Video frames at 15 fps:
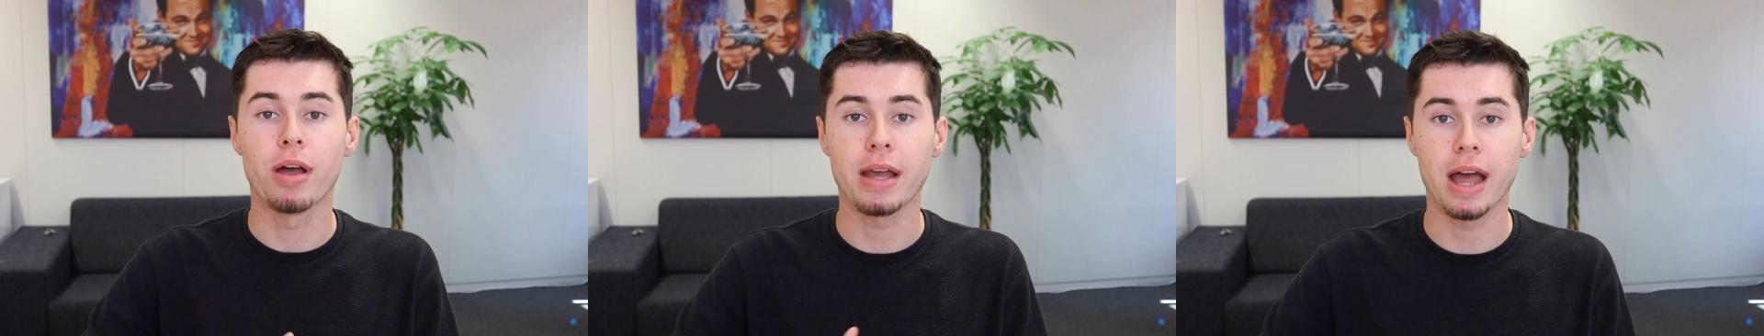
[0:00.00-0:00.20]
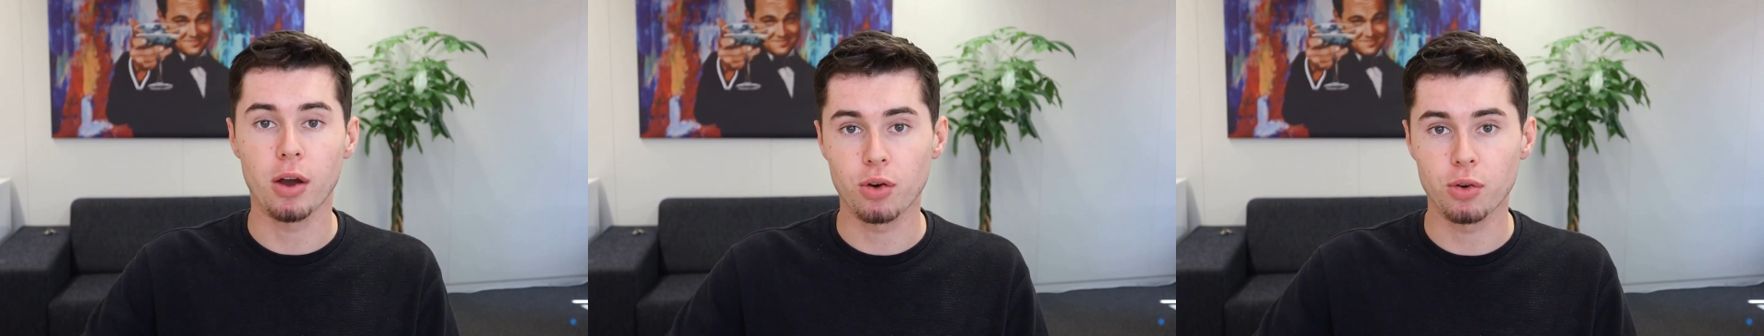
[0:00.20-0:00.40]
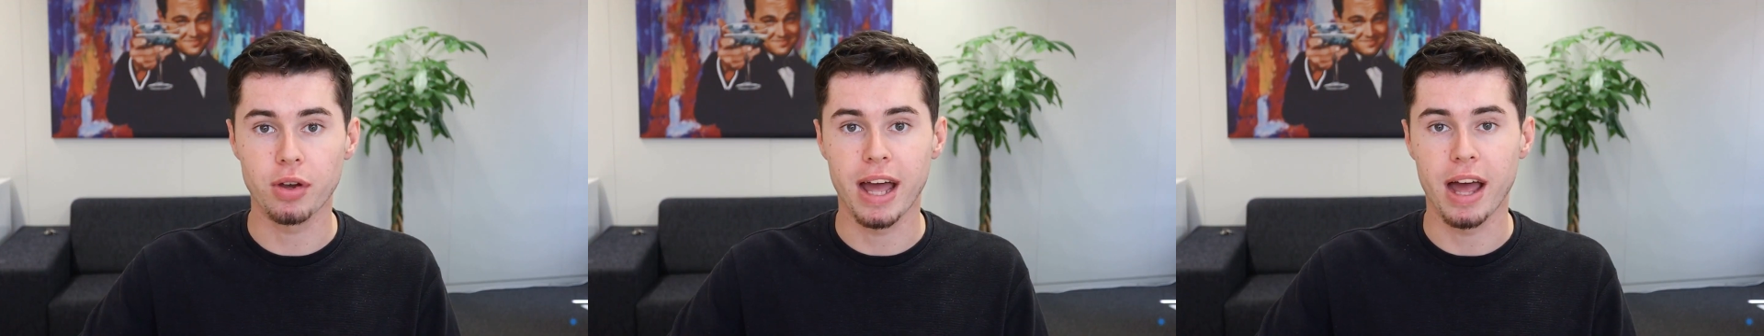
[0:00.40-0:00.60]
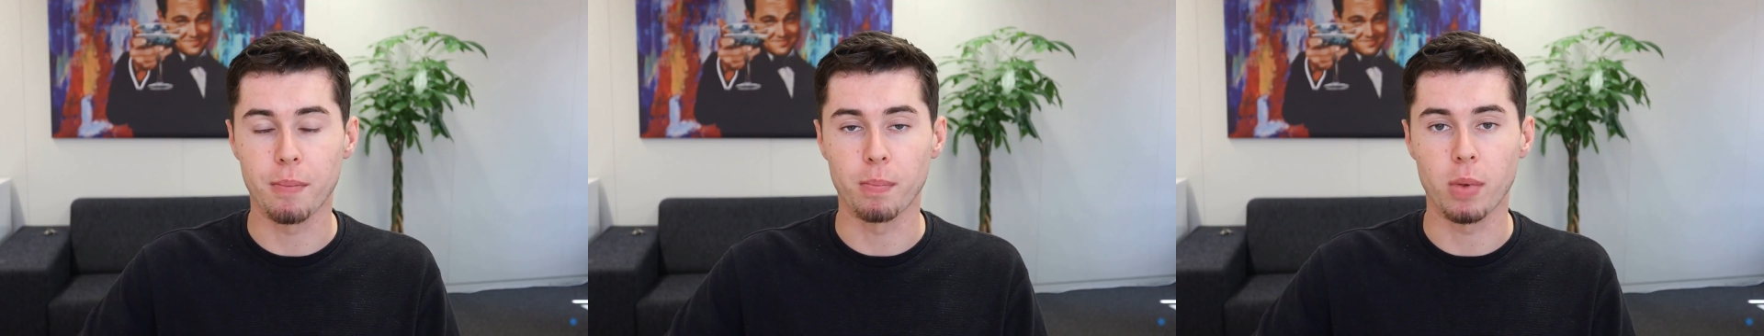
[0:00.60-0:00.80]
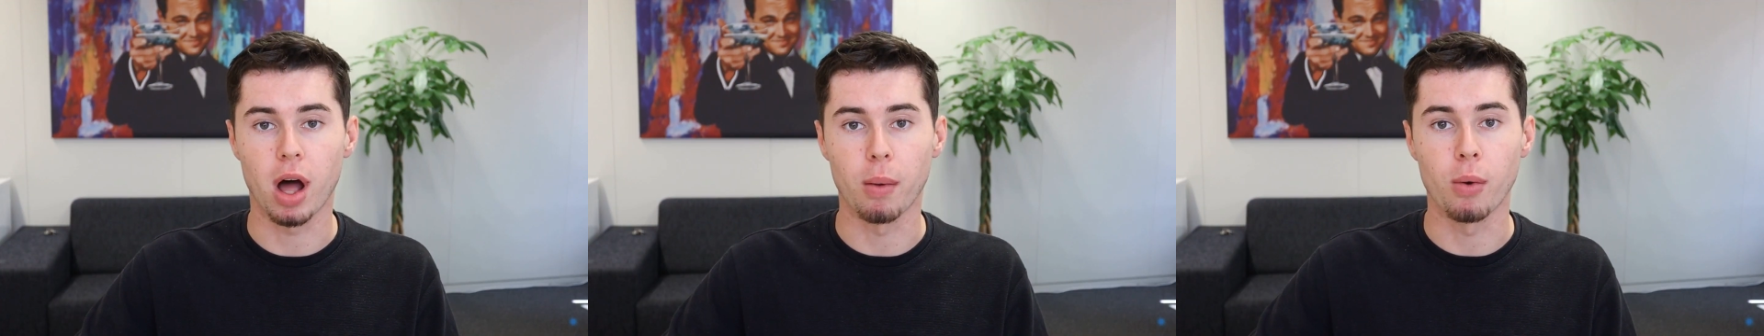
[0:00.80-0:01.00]
can now
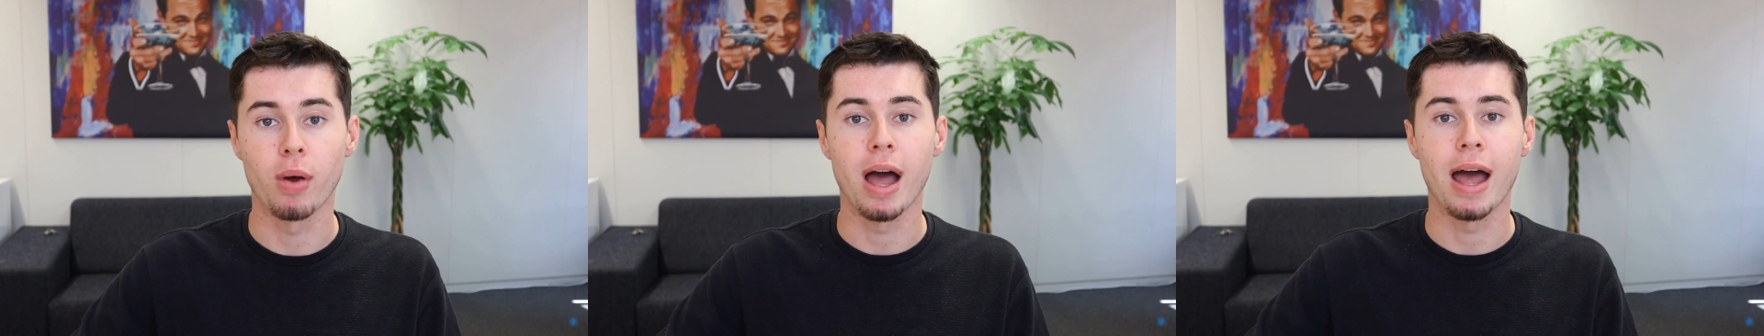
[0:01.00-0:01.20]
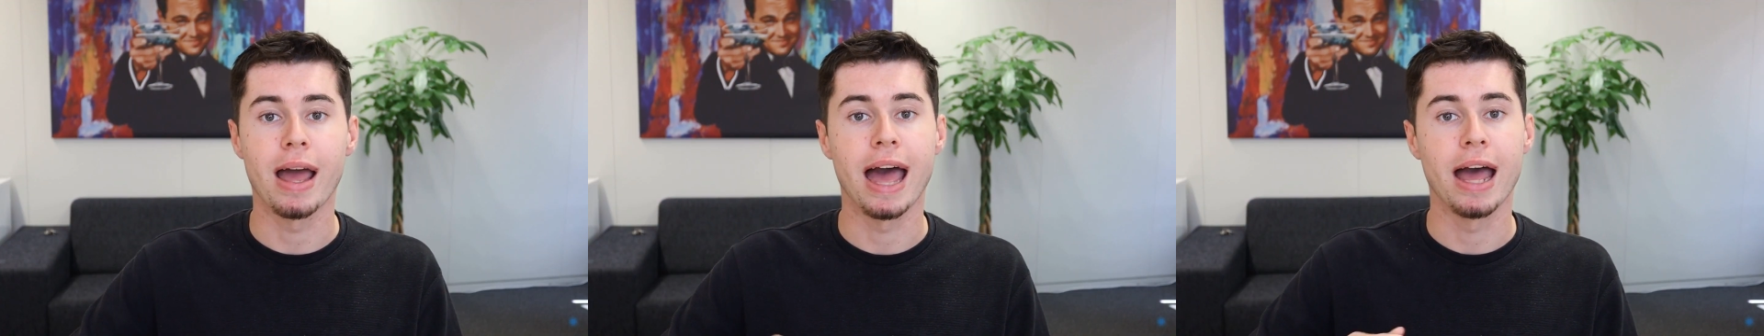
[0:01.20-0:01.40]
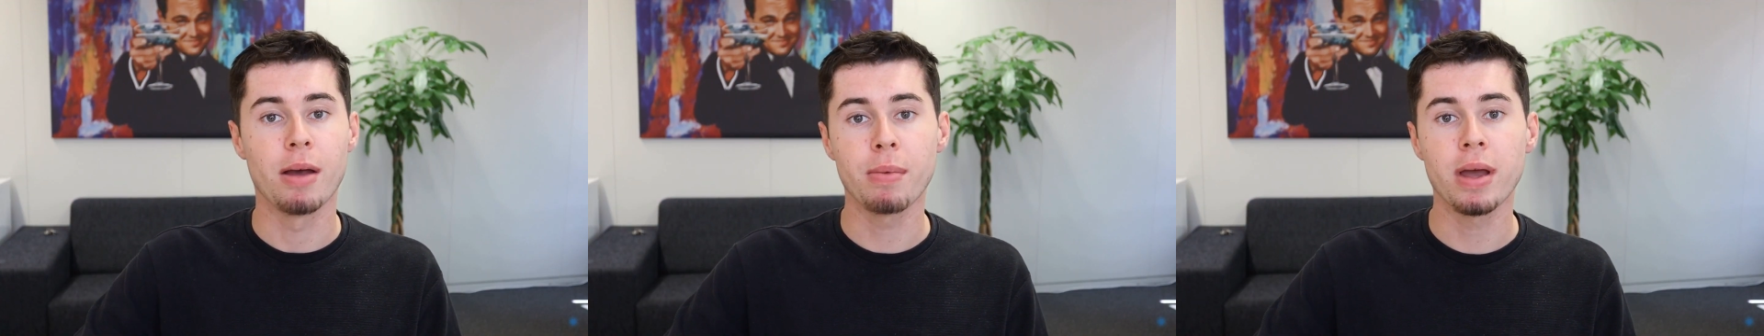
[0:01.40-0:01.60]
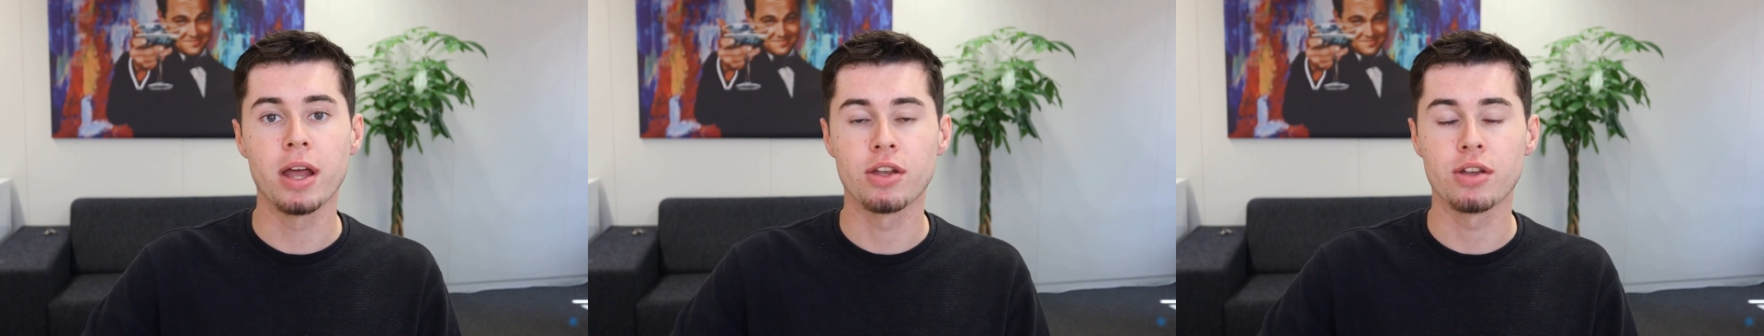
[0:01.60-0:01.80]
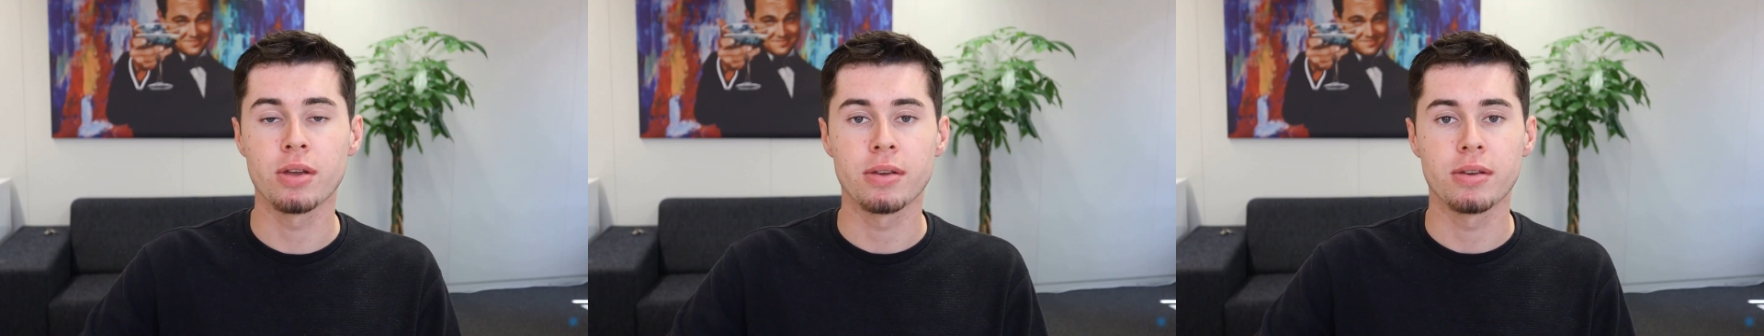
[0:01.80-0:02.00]
create bobblehead
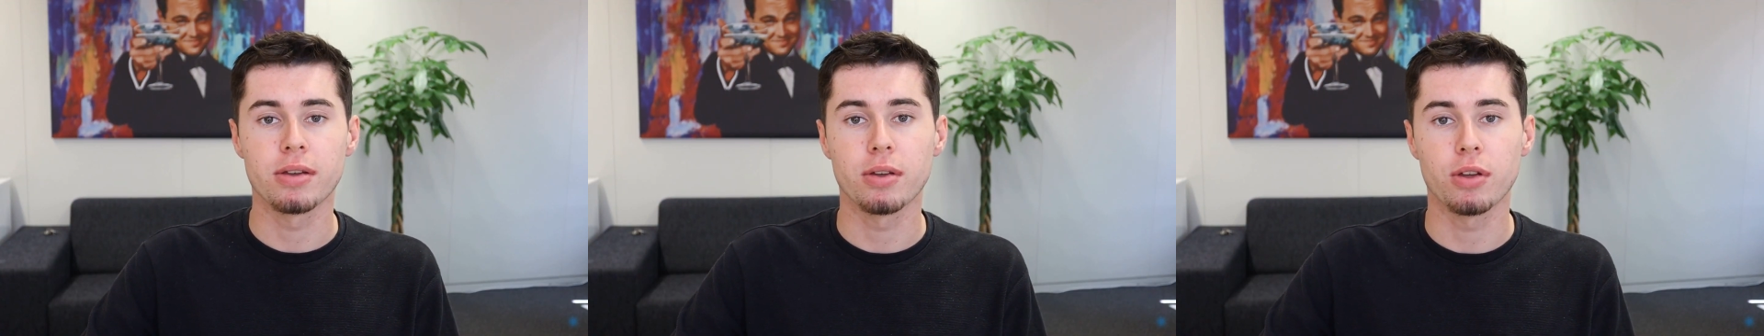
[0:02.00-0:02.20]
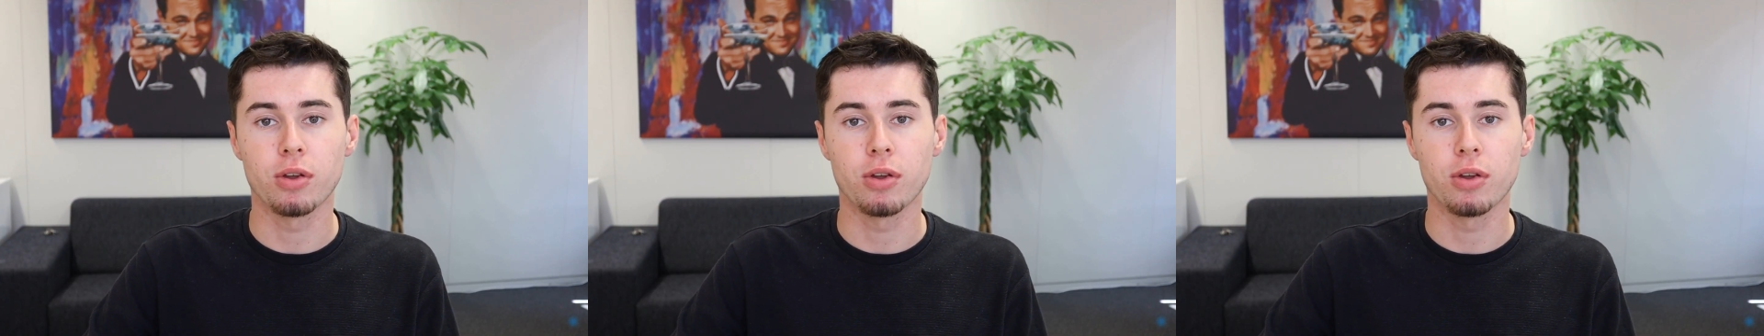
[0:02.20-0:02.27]
animations